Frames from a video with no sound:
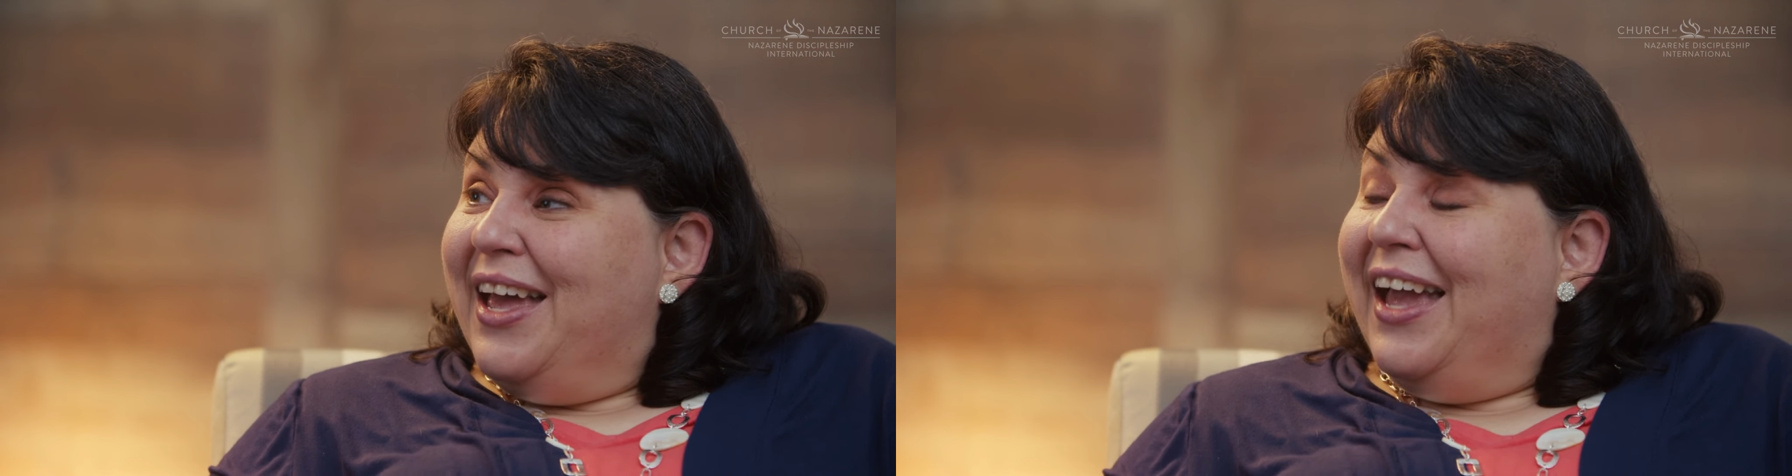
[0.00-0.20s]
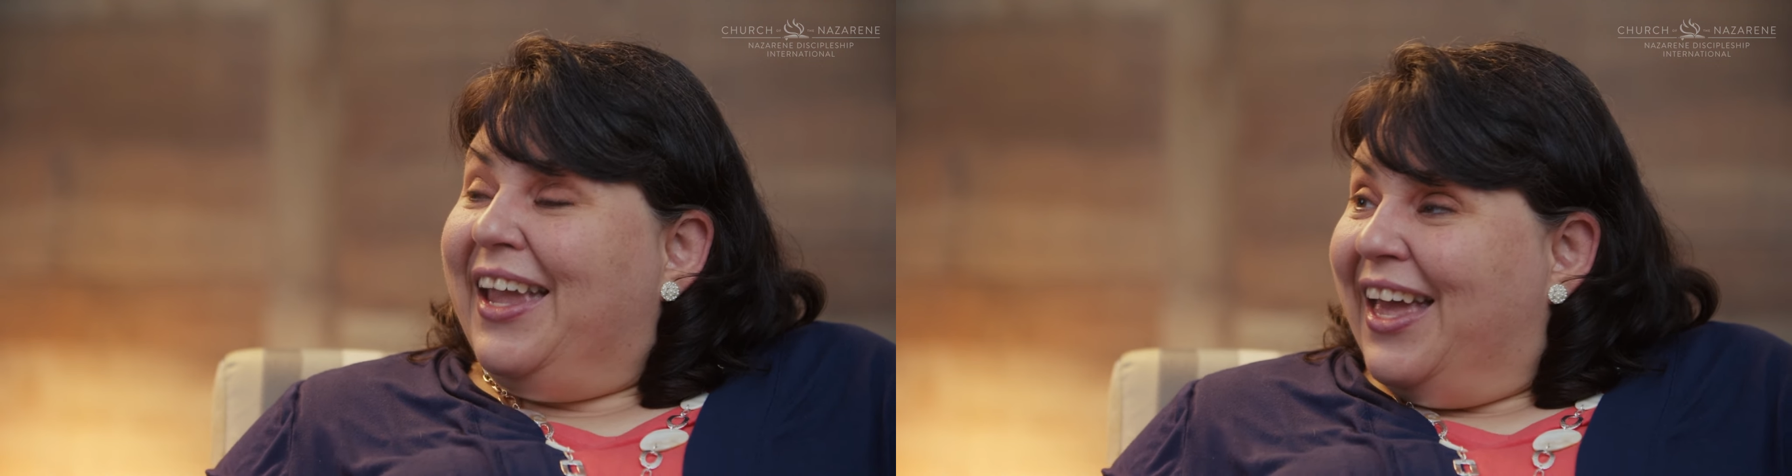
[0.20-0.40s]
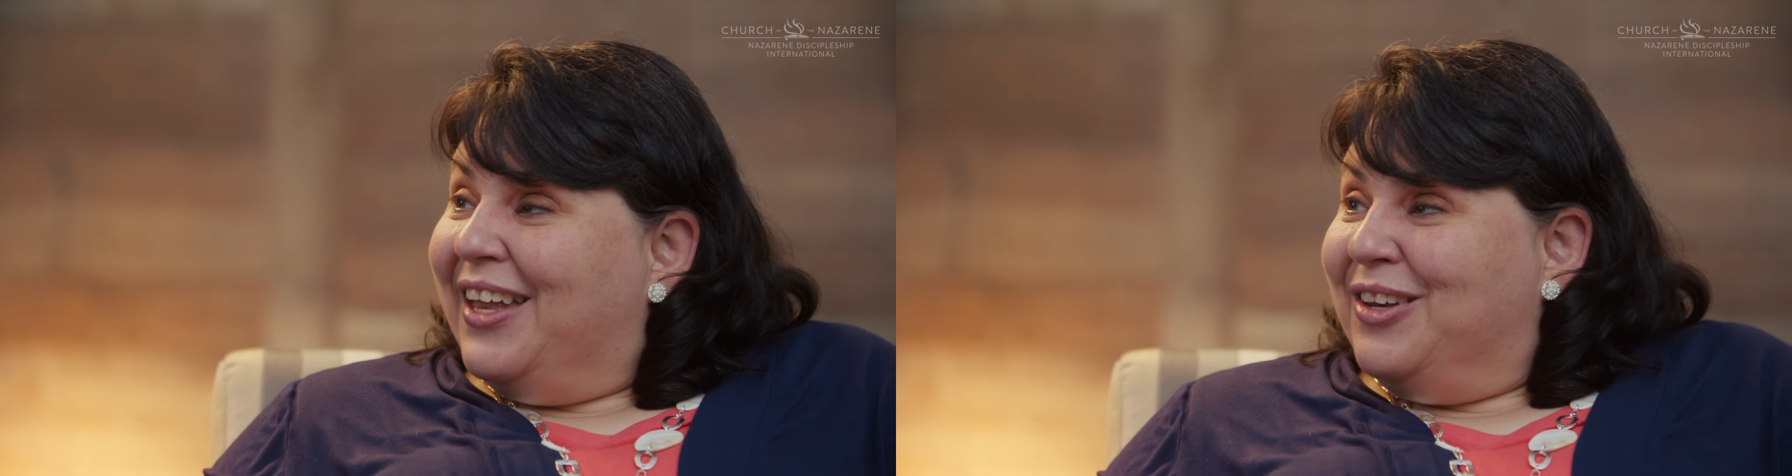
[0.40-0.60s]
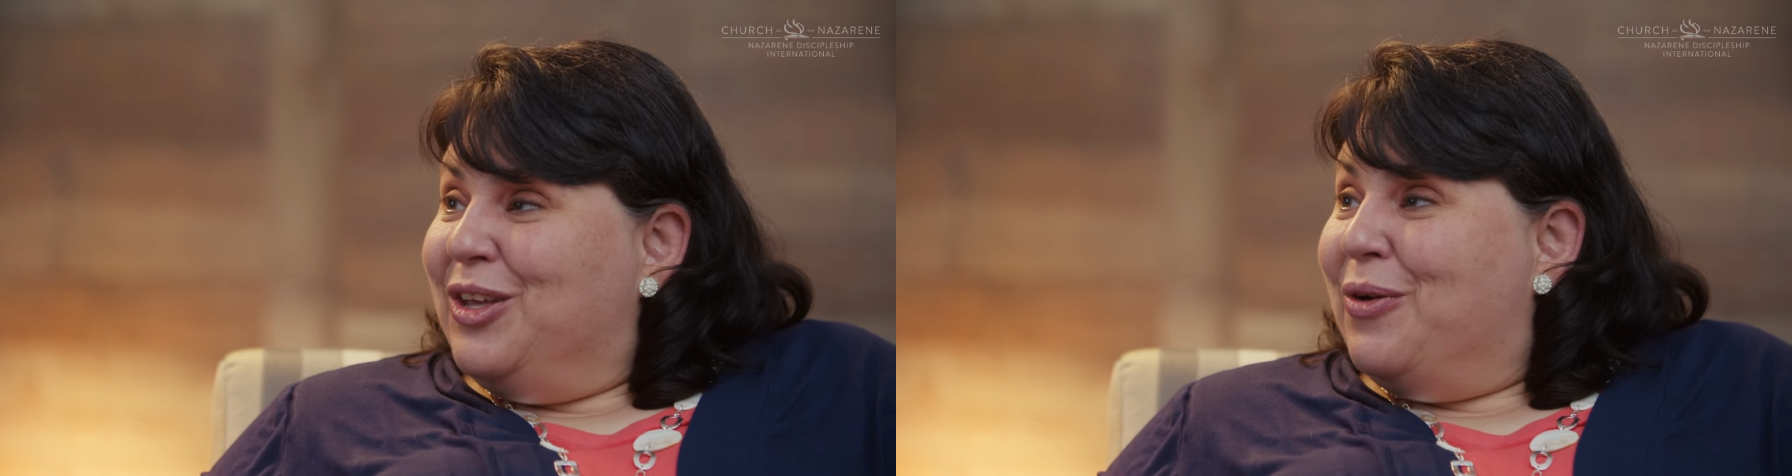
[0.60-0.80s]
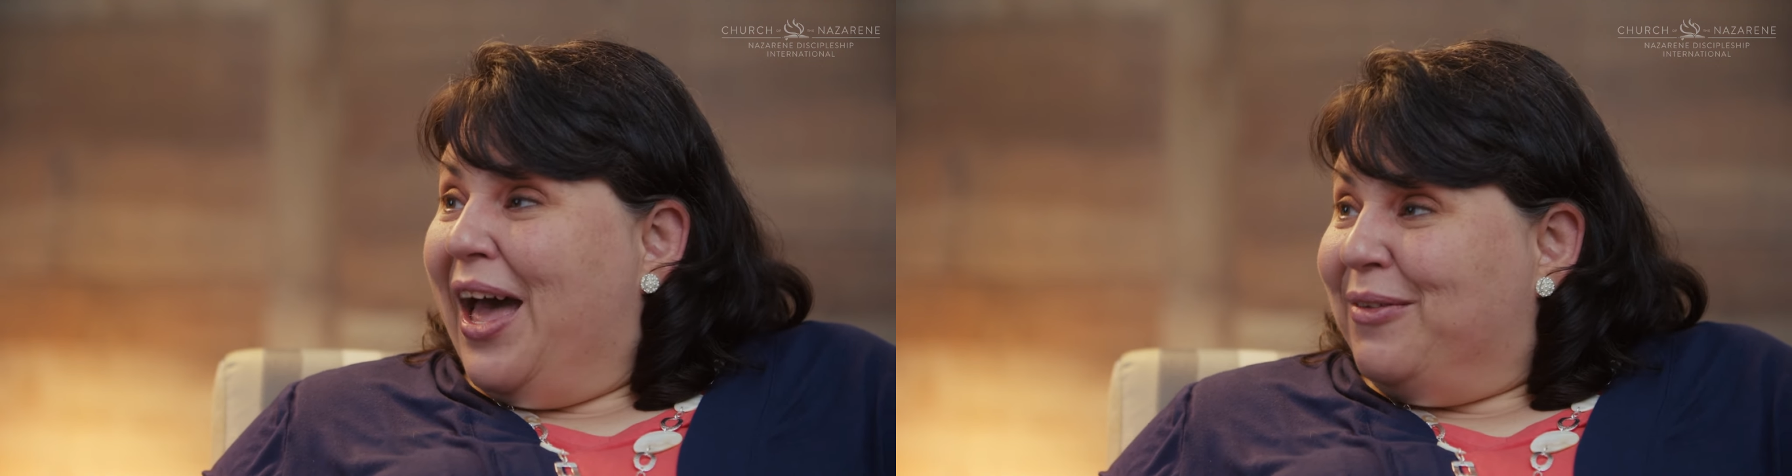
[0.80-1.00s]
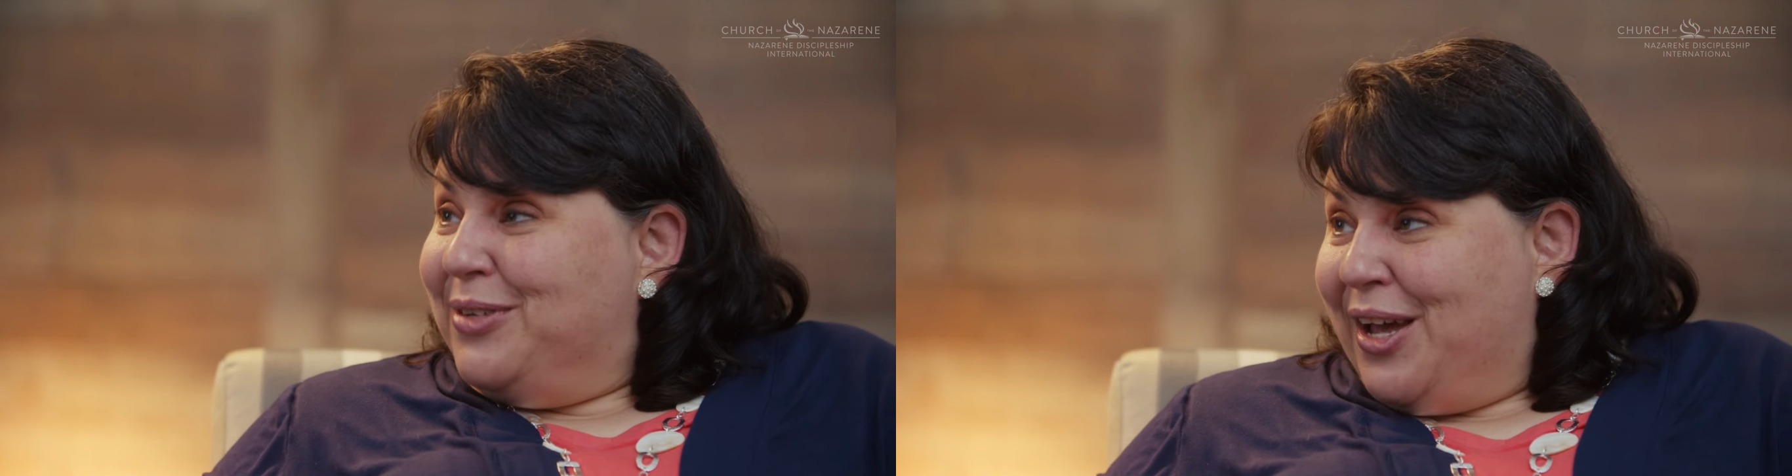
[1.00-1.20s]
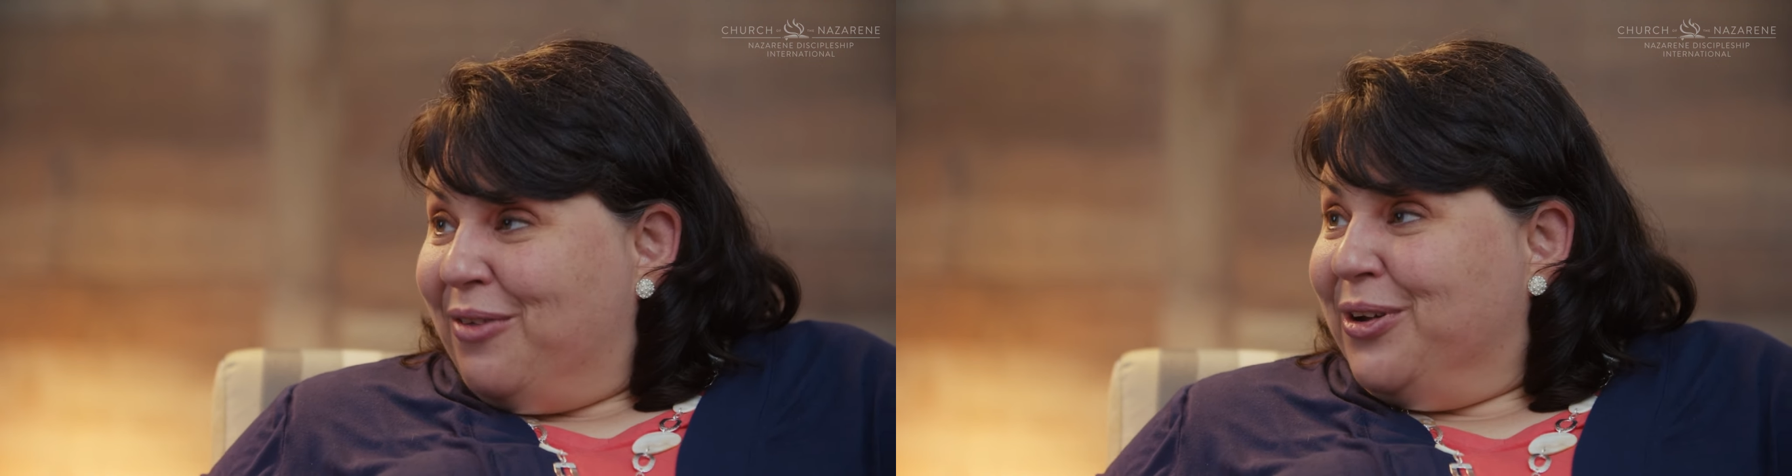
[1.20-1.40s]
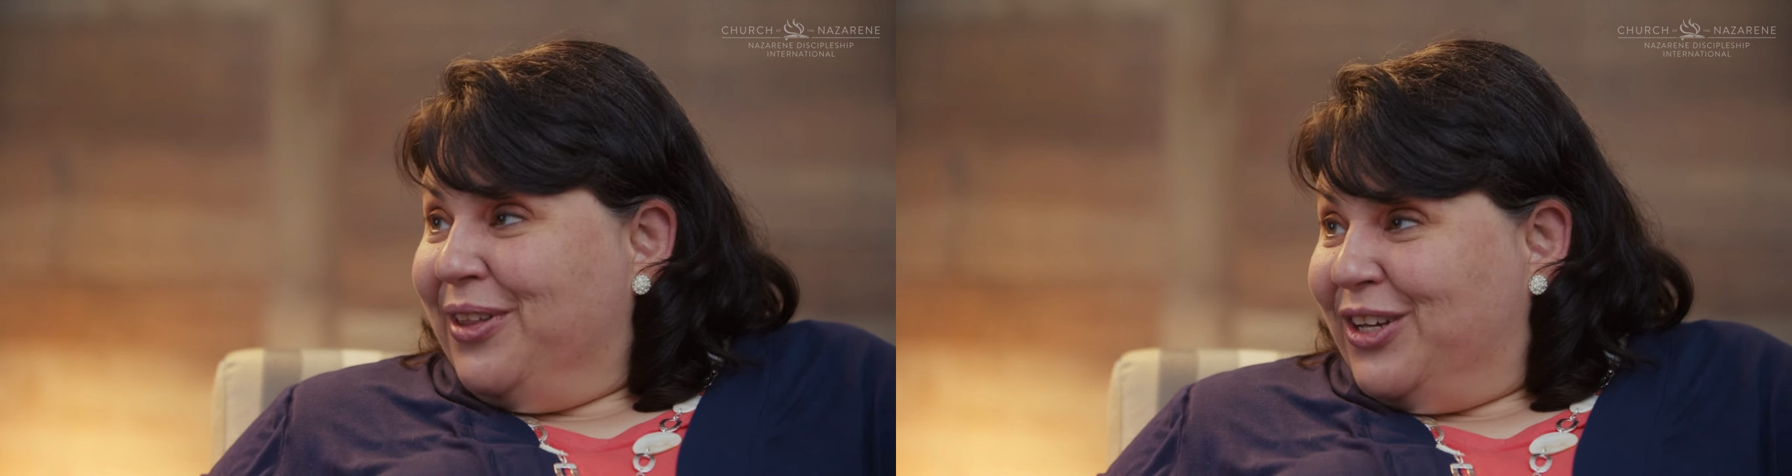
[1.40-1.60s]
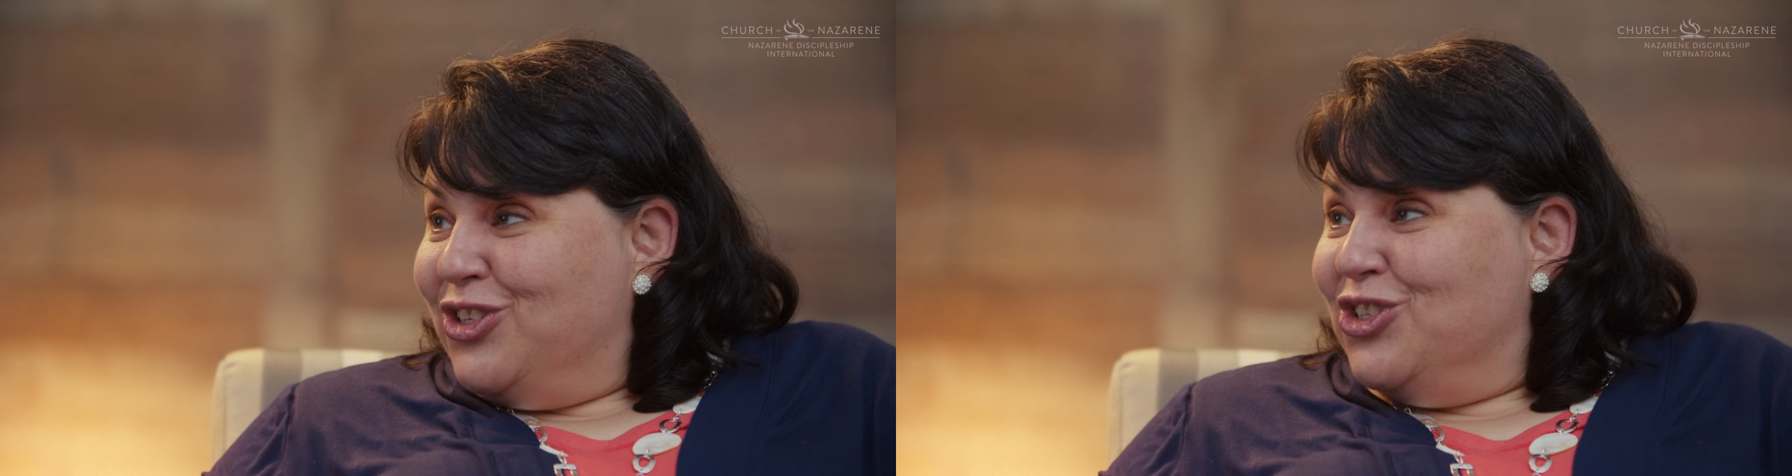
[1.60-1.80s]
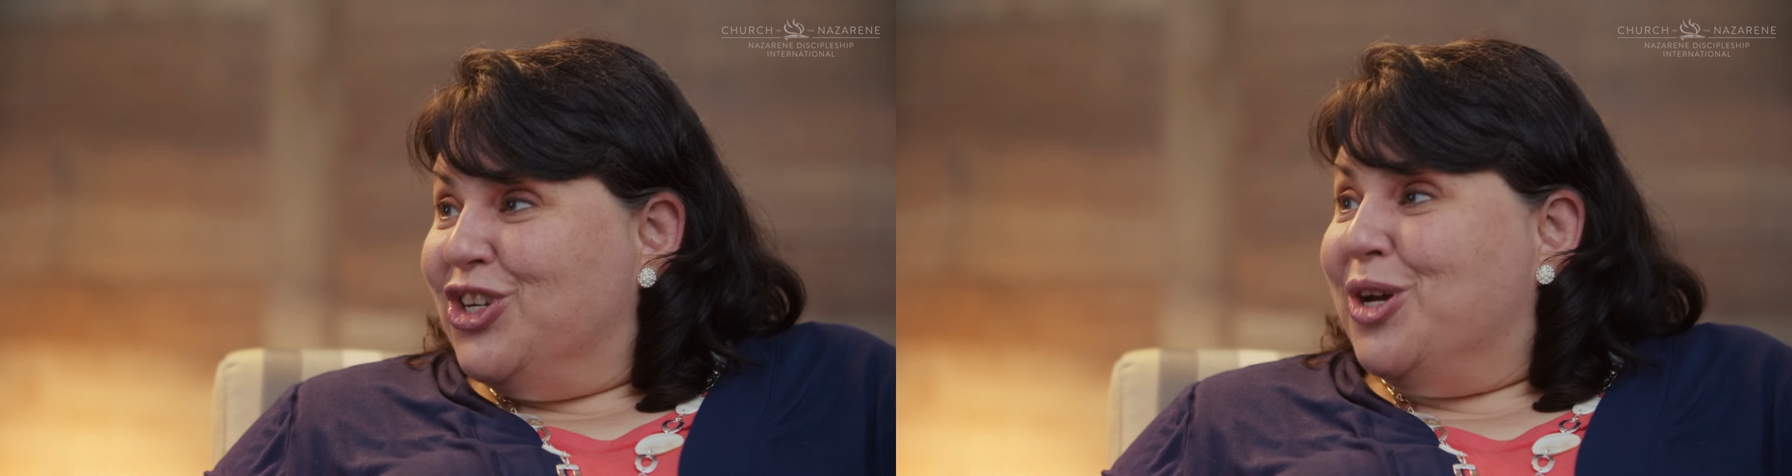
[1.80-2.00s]
again, you have to have
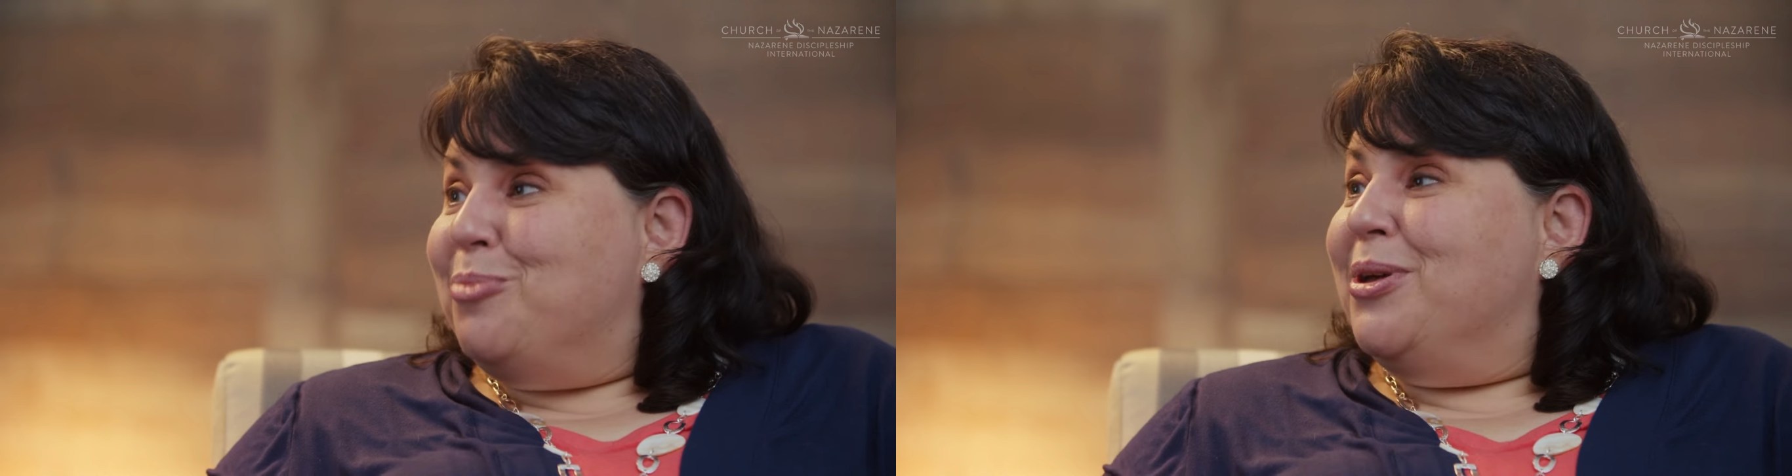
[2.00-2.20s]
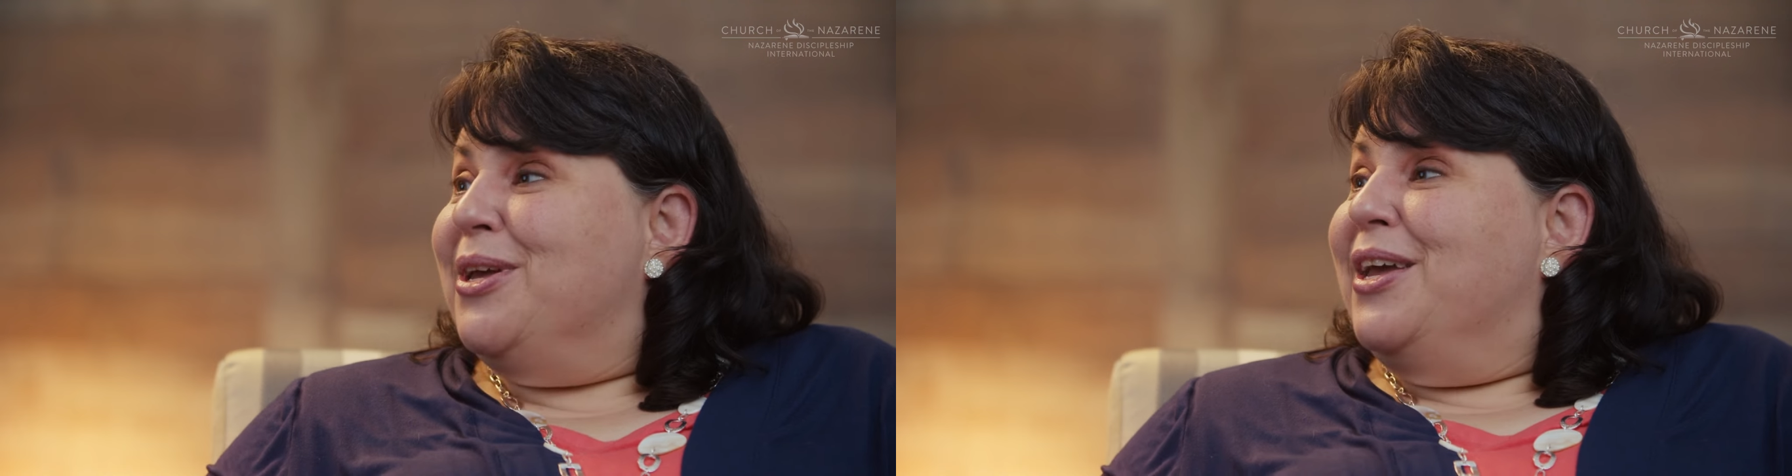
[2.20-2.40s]
relationship.